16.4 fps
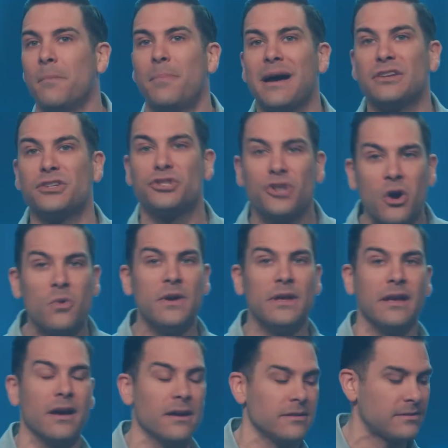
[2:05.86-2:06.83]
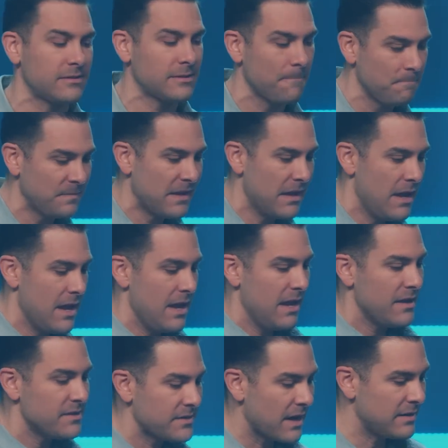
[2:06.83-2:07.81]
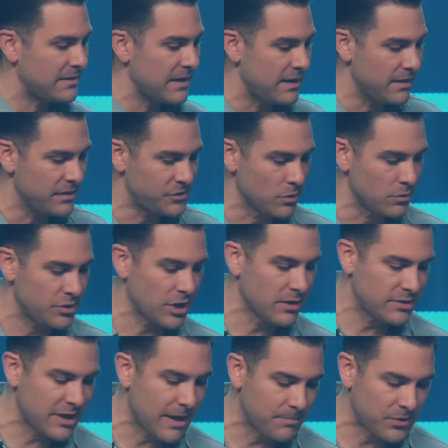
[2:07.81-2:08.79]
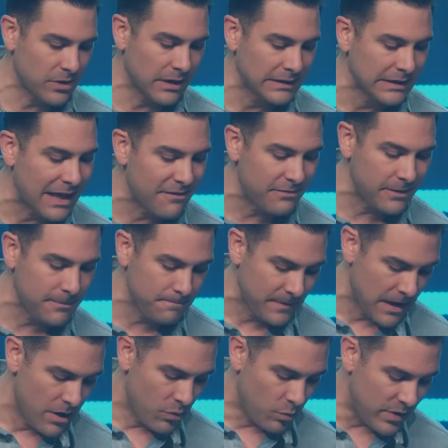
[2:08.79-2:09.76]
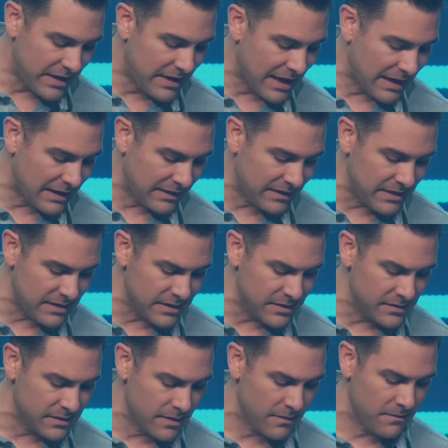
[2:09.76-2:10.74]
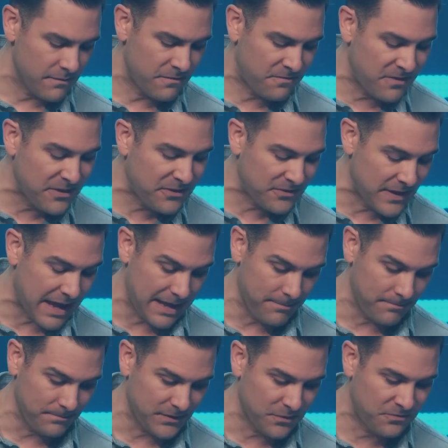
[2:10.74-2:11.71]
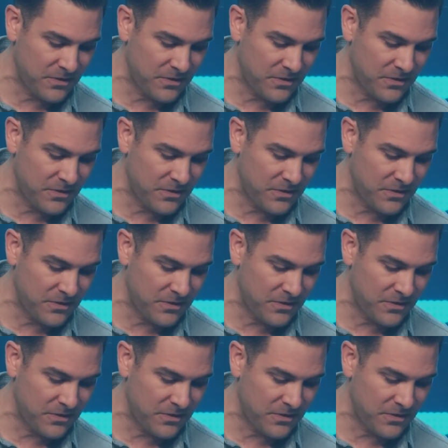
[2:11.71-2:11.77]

by showing us his identity. So in John chapter 11, we get the fifth name